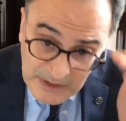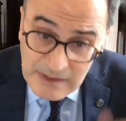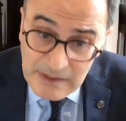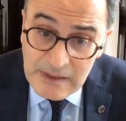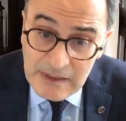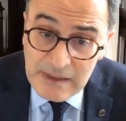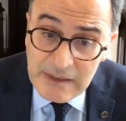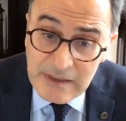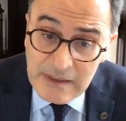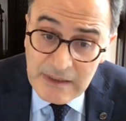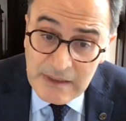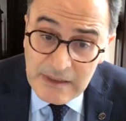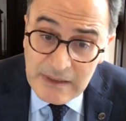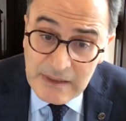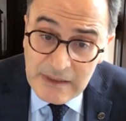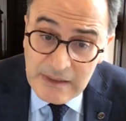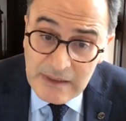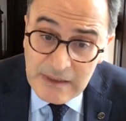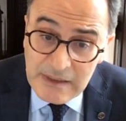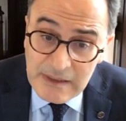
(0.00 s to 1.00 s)

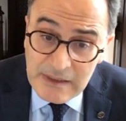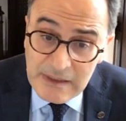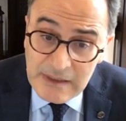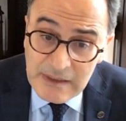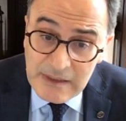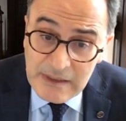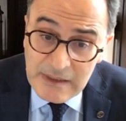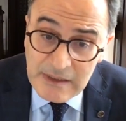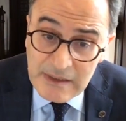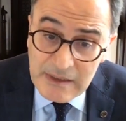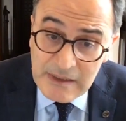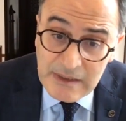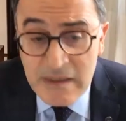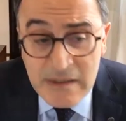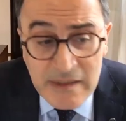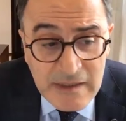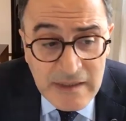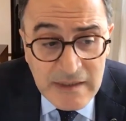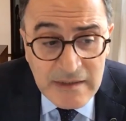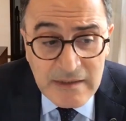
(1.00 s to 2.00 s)
and performed and
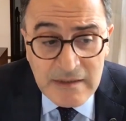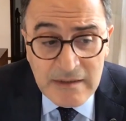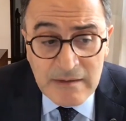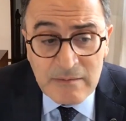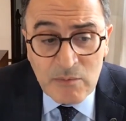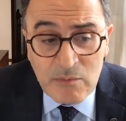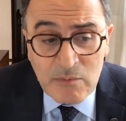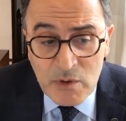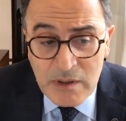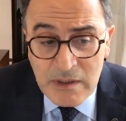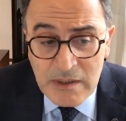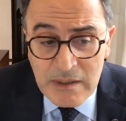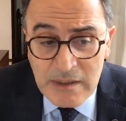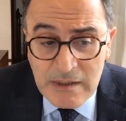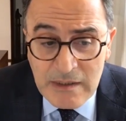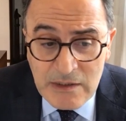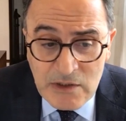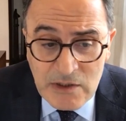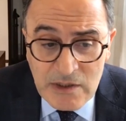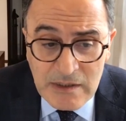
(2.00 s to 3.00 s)
directed both in
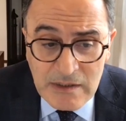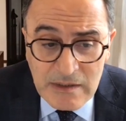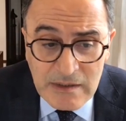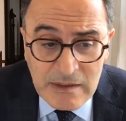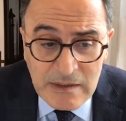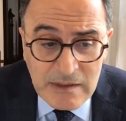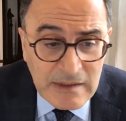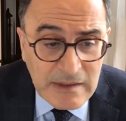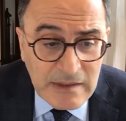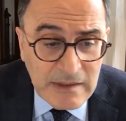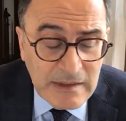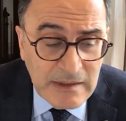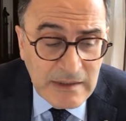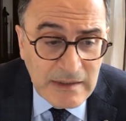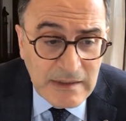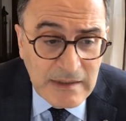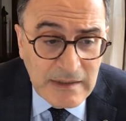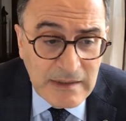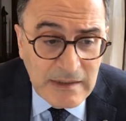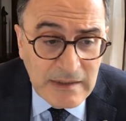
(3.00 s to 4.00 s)
English and
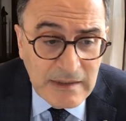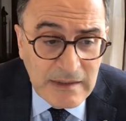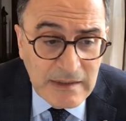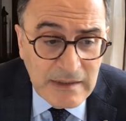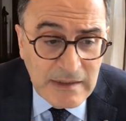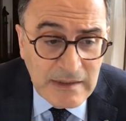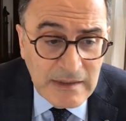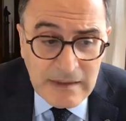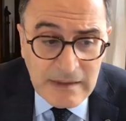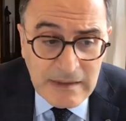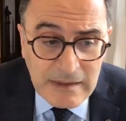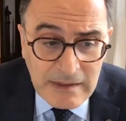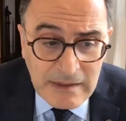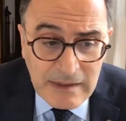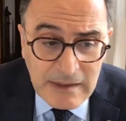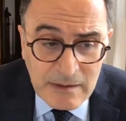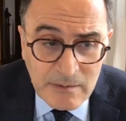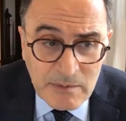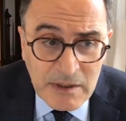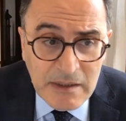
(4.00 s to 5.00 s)
in
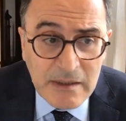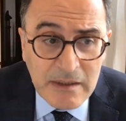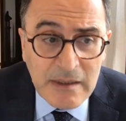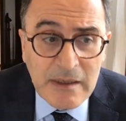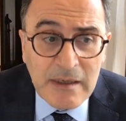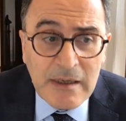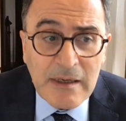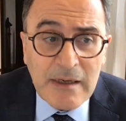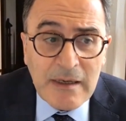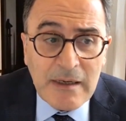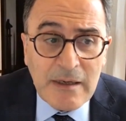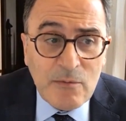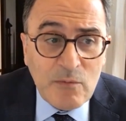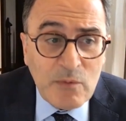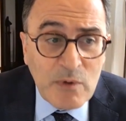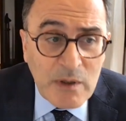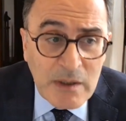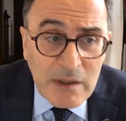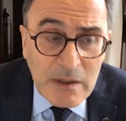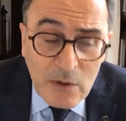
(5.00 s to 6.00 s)
Arabic.
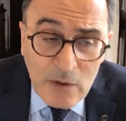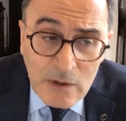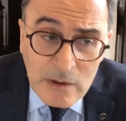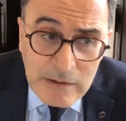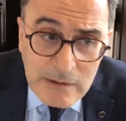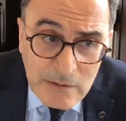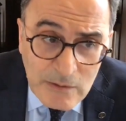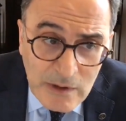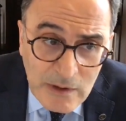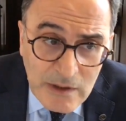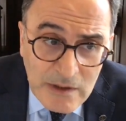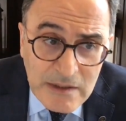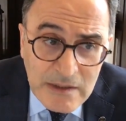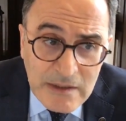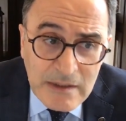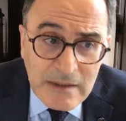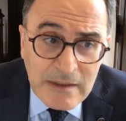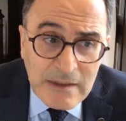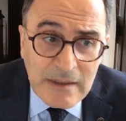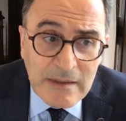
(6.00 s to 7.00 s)
We also
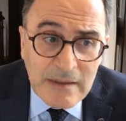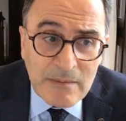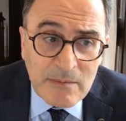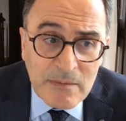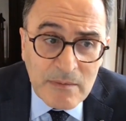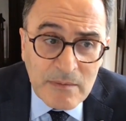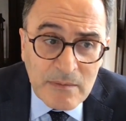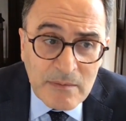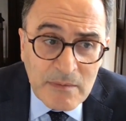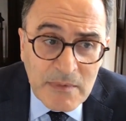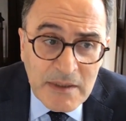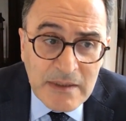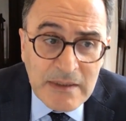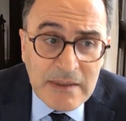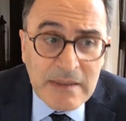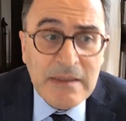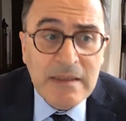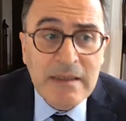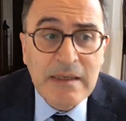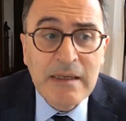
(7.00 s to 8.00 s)
lost
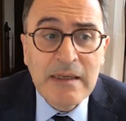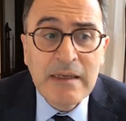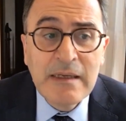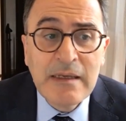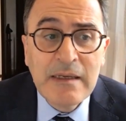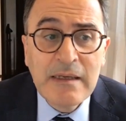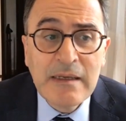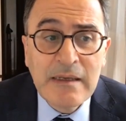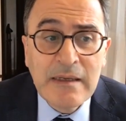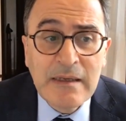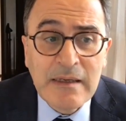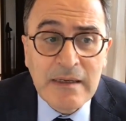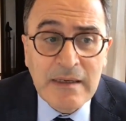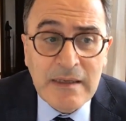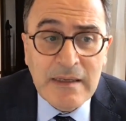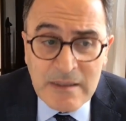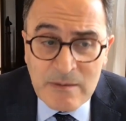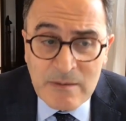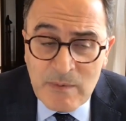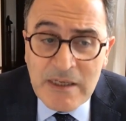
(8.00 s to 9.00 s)
Ms.
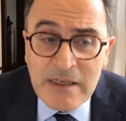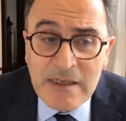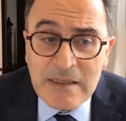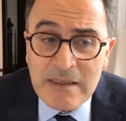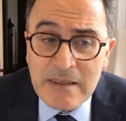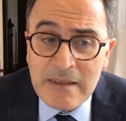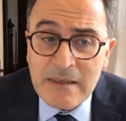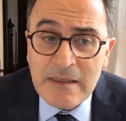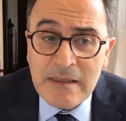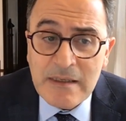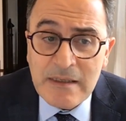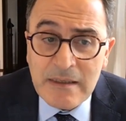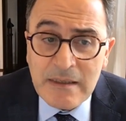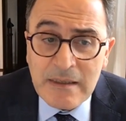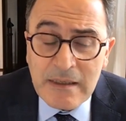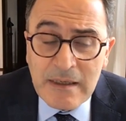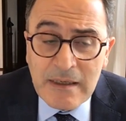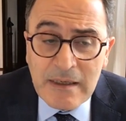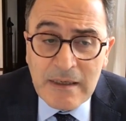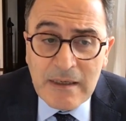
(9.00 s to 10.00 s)
Ghazbiya Sirri,
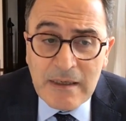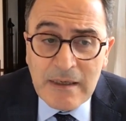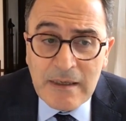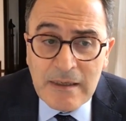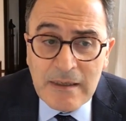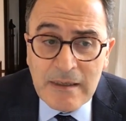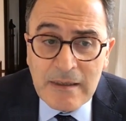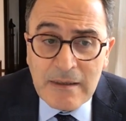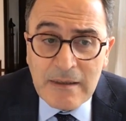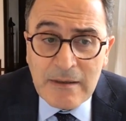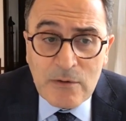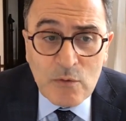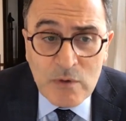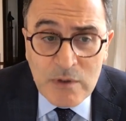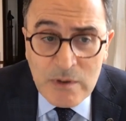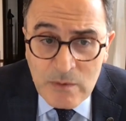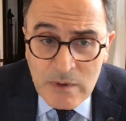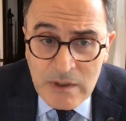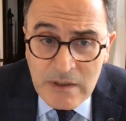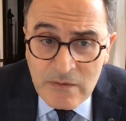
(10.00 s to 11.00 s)

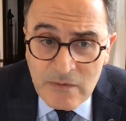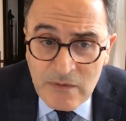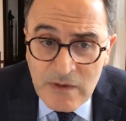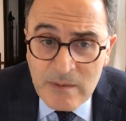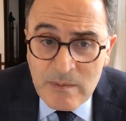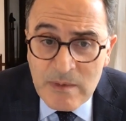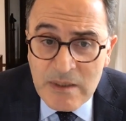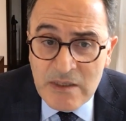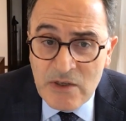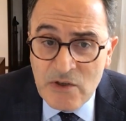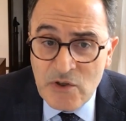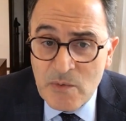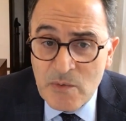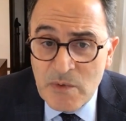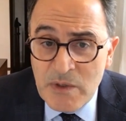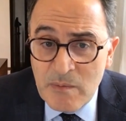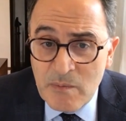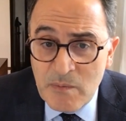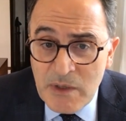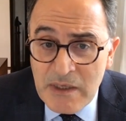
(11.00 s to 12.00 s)
who's a world-famous
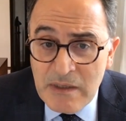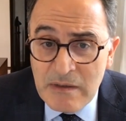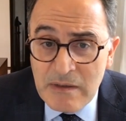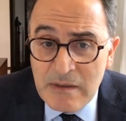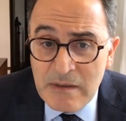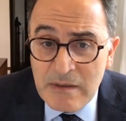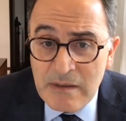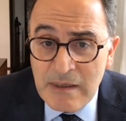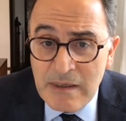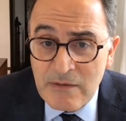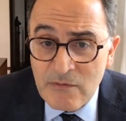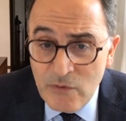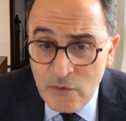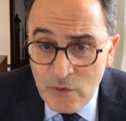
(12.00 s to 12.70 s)
Egyptian painter and